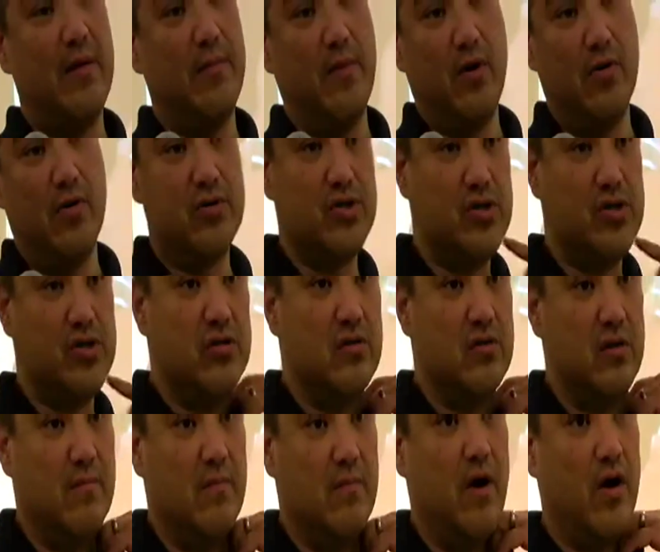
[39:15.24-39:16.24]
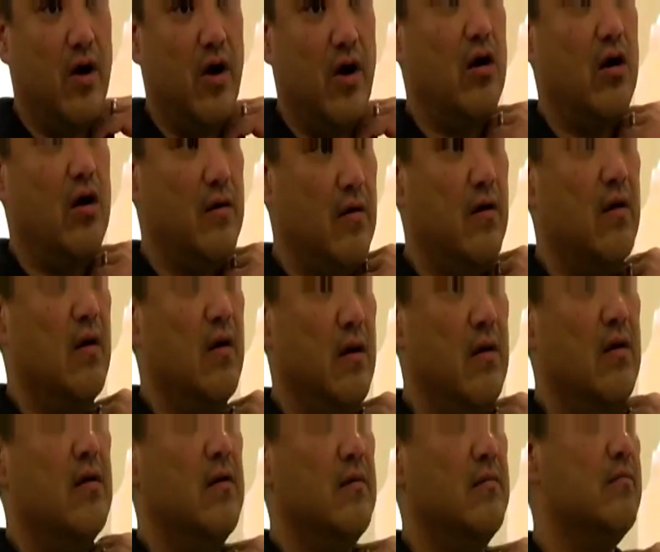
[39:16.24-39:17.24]
of mulch in my yard.
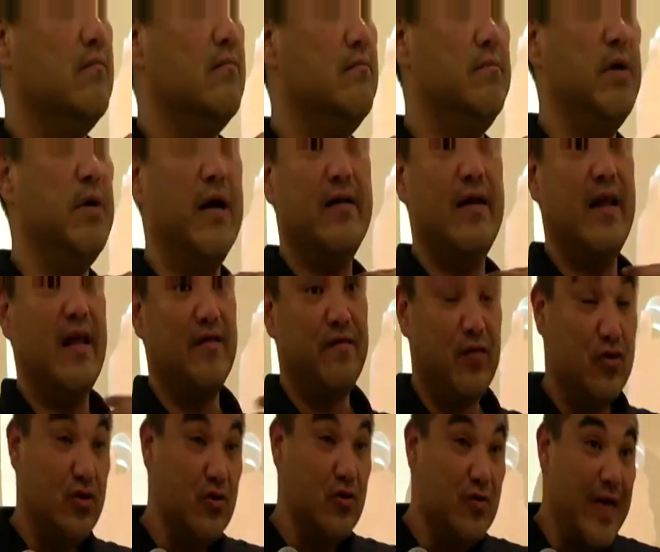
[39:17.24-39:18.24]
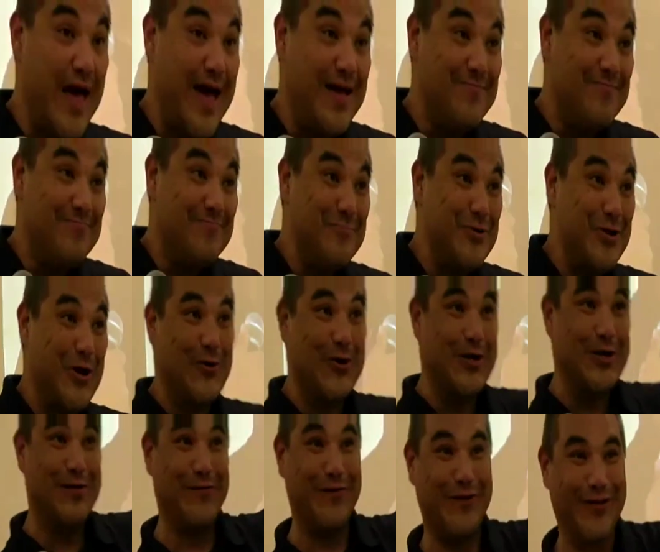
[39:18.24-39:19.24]
But if you do that, you don't need
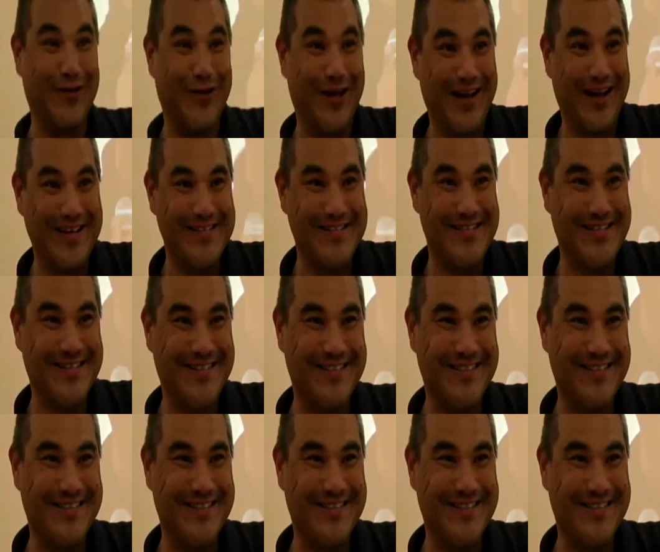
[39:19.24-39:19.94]
to fertilize.